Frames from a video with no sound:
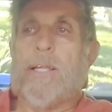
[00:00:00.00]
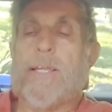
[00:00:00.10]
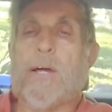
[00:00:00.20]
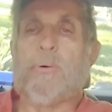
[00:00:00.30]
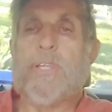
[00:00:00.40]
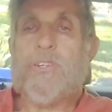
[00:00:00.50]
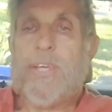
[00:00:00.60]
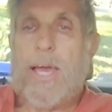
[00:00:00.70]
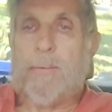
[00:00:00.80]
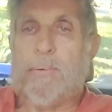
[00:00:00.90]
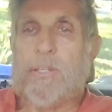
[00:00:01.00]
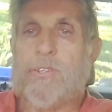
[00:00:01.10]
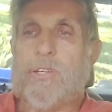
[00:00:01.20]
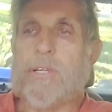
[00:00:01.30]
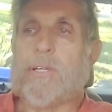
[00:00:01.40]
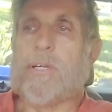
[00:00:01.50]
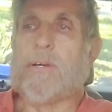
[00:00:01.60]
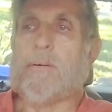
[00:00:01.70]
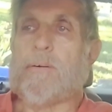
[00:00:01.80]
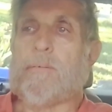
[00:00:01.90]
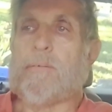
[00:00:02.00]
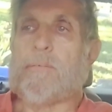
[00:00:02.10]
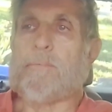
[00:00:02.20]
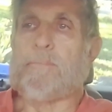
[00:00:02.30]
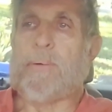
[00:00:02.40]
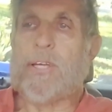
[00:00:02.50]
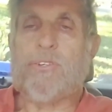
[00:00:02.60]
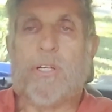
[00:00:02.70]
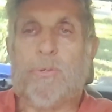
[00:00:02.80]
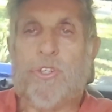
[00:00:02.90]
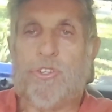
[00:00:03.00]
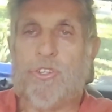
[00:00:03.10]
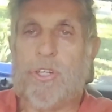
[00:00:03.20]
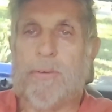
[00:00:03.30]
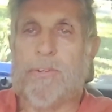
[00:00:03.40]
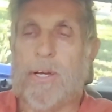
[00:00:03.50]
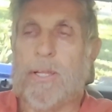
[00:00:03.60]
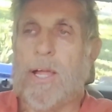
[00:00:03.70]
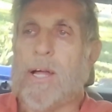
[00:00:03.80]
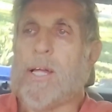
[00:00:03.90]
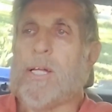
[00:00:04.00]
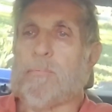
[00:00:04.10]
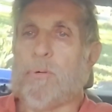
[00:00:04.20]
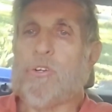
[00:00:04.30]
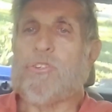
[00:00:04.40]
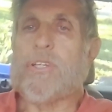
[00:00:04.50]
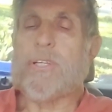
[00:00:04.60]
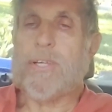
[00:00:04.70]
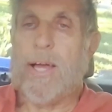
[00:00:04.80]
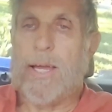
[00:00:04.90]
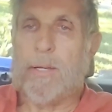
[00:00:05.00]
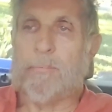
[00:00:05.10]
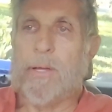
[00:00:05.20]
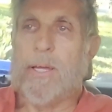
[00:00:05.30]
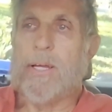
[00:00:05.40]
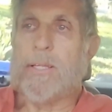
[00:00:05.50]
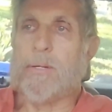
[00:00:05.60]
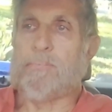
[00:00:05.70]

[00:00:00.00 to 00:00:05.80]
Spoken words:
Now, when this happens, based on research I've done, most of the time the